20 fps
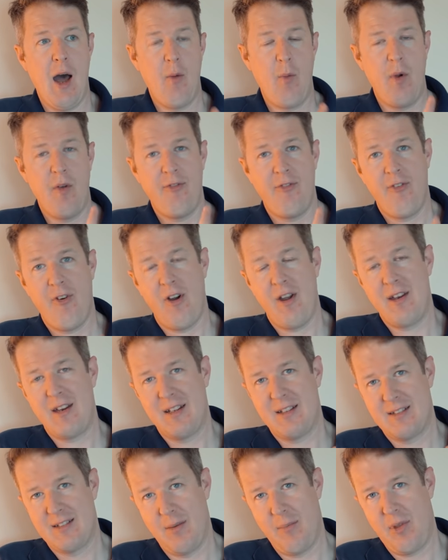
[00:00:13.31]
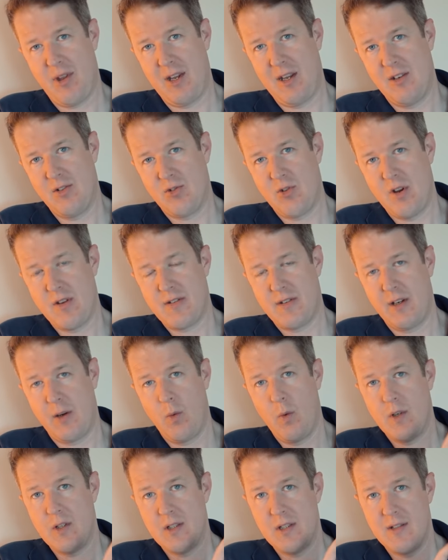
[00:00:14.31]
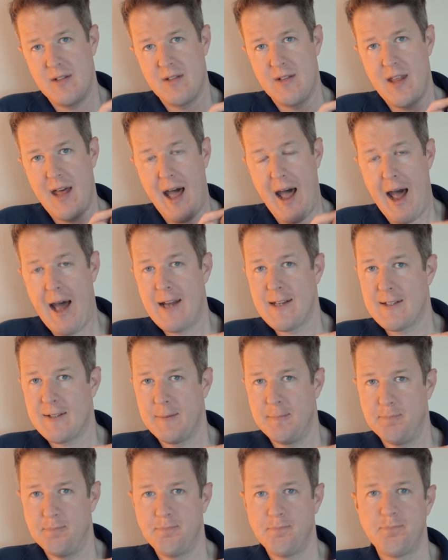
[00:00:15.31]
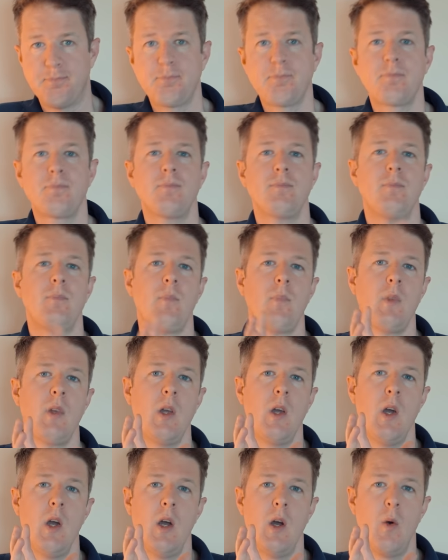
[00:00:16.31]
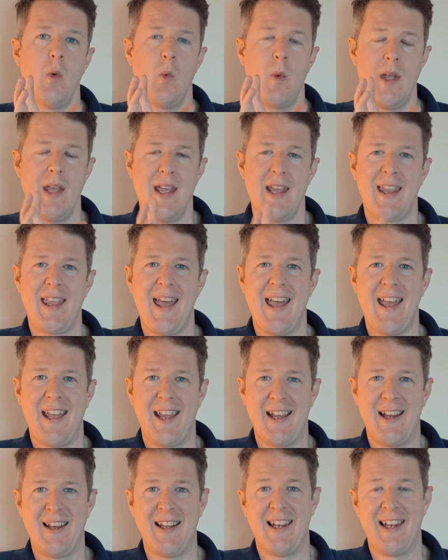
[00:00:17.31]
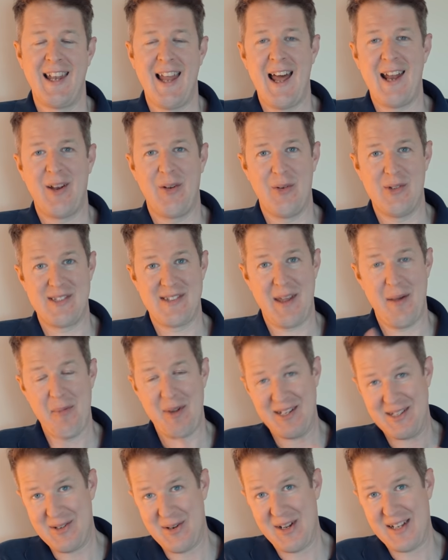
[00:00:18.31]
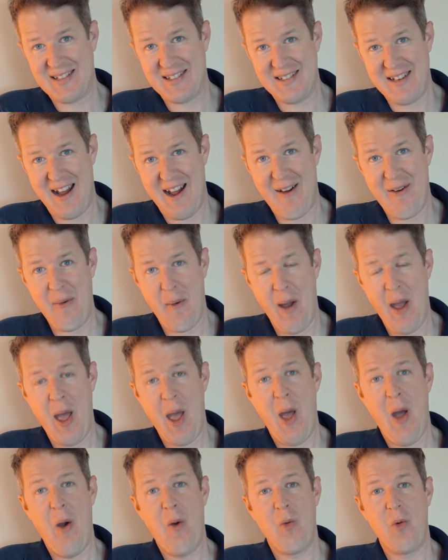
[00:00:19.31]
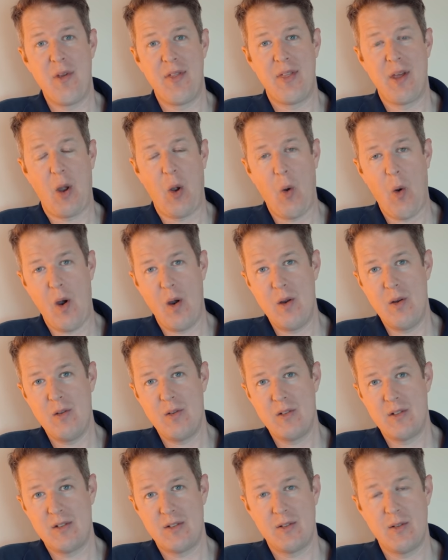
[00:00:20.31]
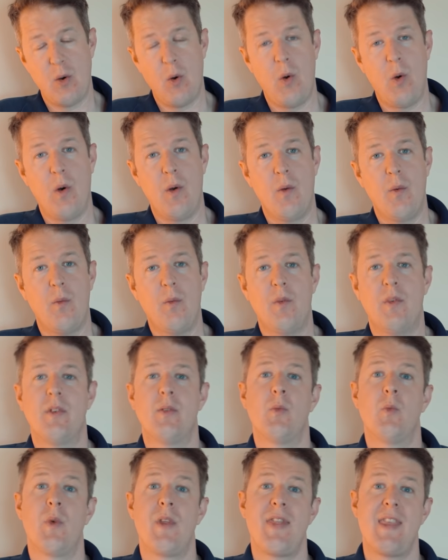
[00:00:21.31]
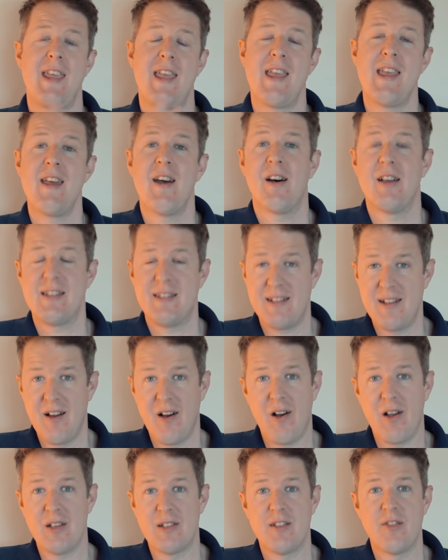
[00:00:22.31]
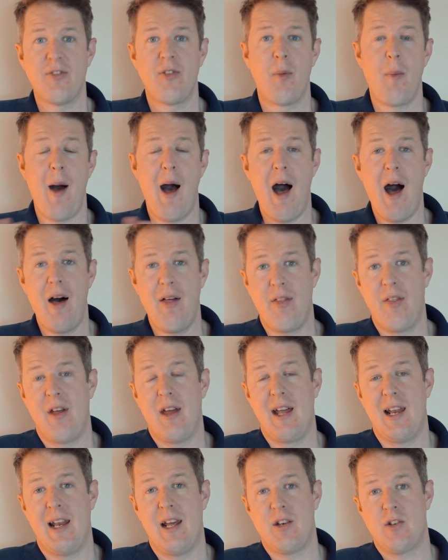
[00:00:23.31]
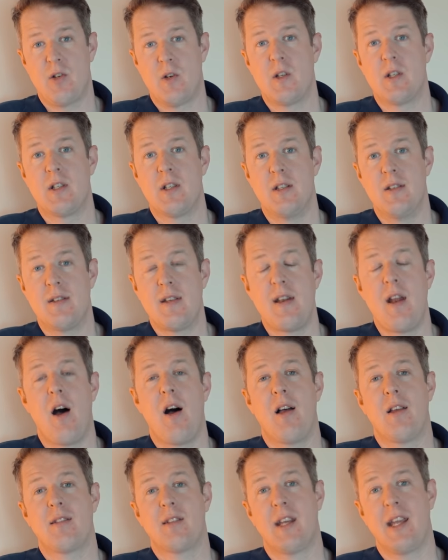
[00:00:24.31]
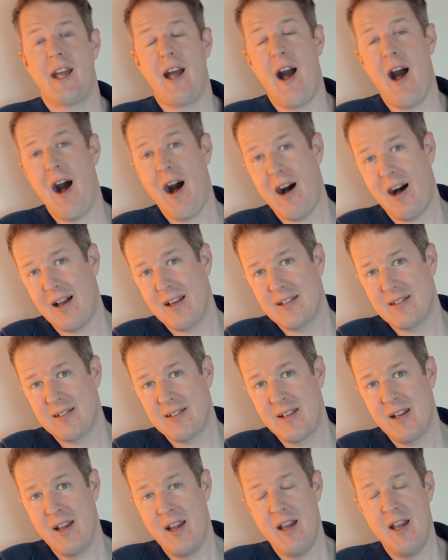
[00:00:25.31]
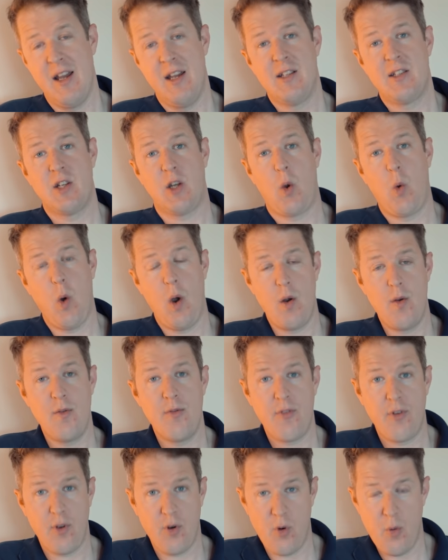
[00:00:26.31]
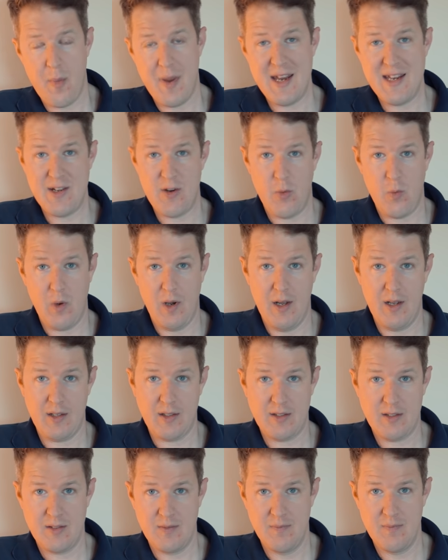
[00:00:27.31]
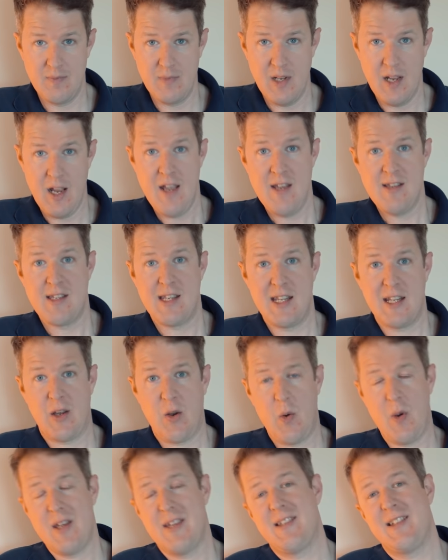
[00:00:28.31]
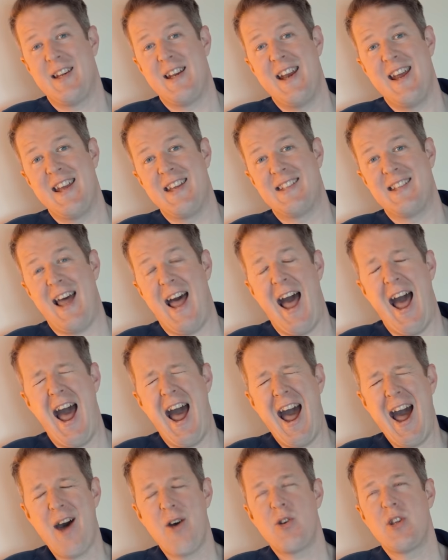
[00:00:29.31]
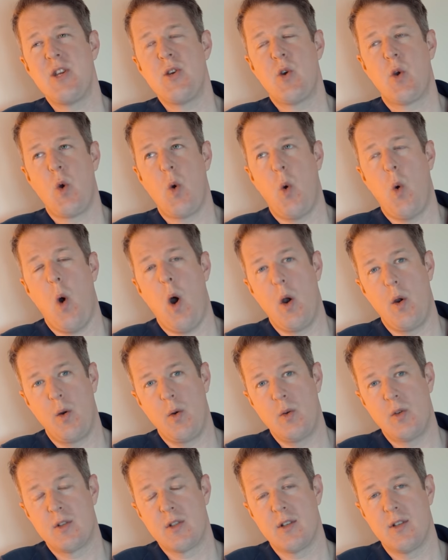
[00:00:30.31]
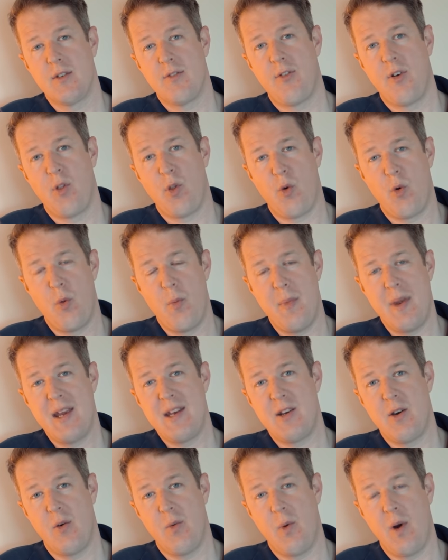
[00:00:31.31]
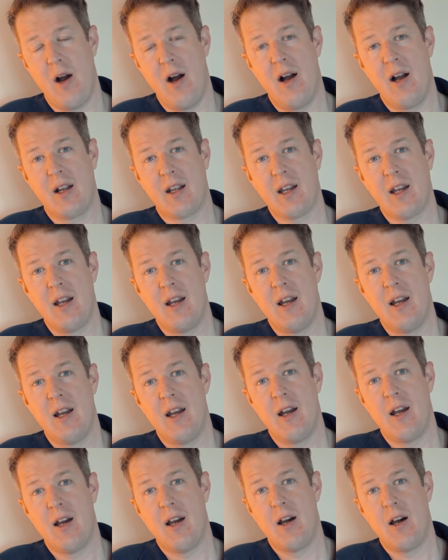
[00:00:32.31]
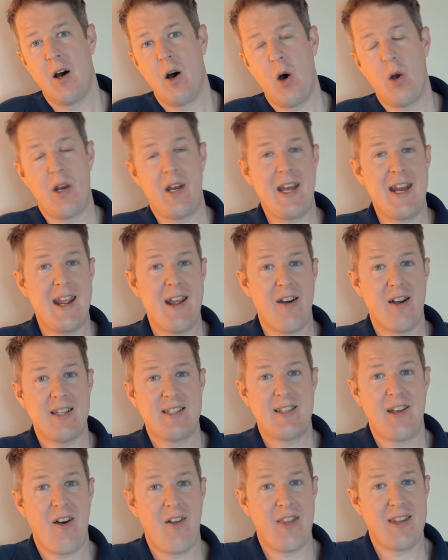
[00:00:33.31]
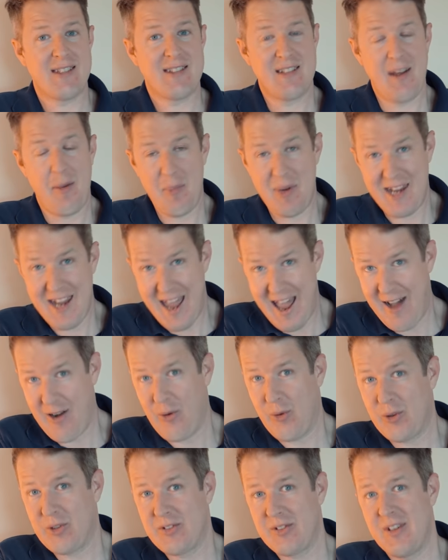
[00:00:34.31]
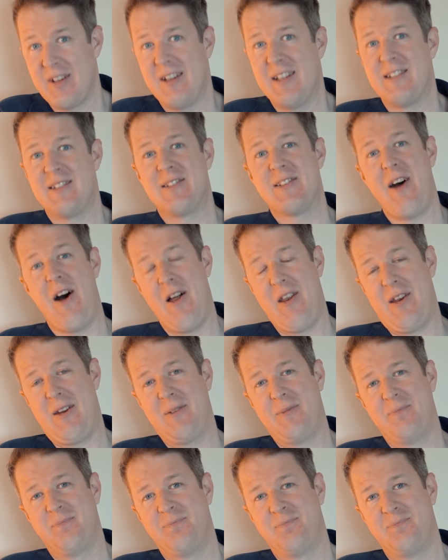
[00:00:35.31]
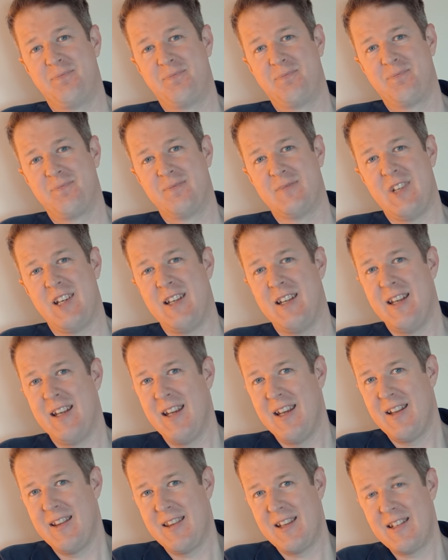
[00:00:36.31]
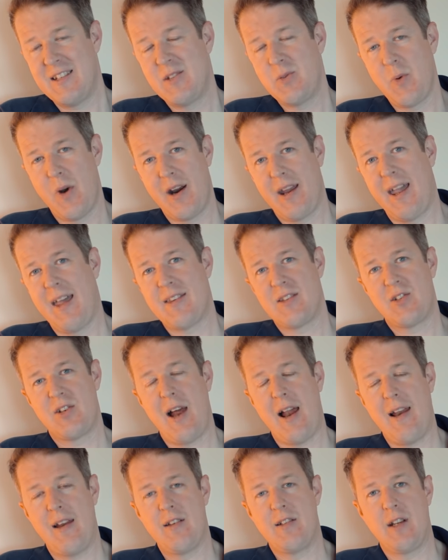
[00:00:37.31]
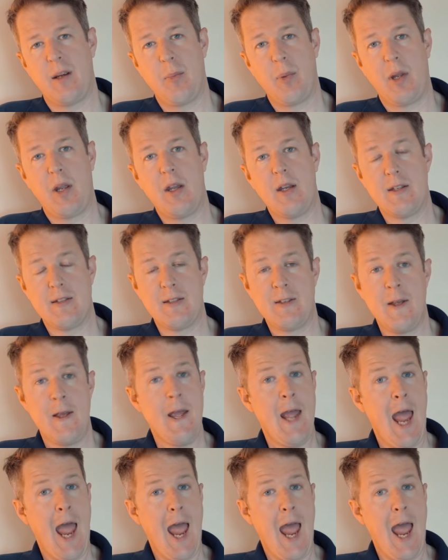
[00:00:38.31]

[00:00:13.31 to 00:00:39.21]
and we're finding something interesting, which is that we're getting landlords coming to us now with the quotes or with the EICRs from other electricians and asking us to quote for the remedial works. So the question is, how do you quote for the remedial work on an EICR that somebody else has done? This is where it gets challenging, because